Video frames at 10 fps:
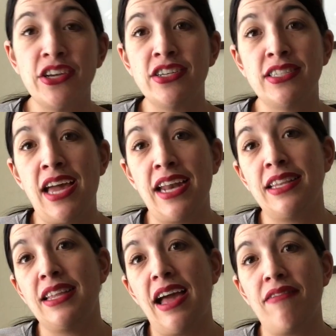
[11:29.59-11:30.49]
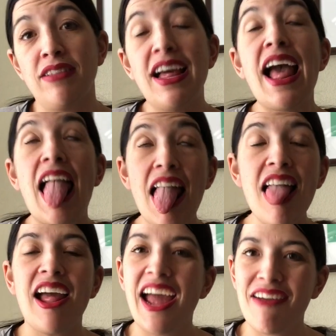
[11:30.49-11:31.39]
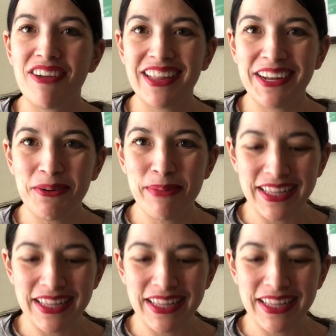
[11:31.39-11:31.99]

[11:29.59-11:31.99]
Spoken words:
You could just have little